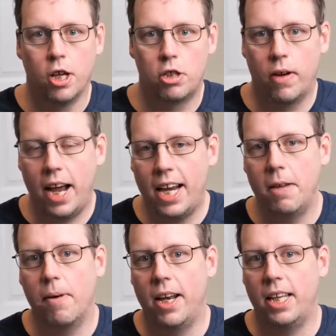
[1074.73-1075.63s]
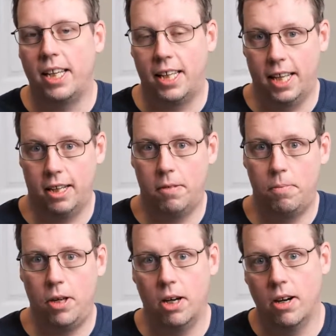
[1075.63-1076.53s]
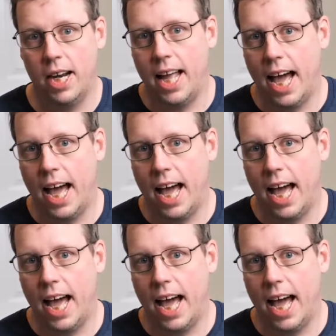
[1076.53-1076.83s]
So anybody can get a computer and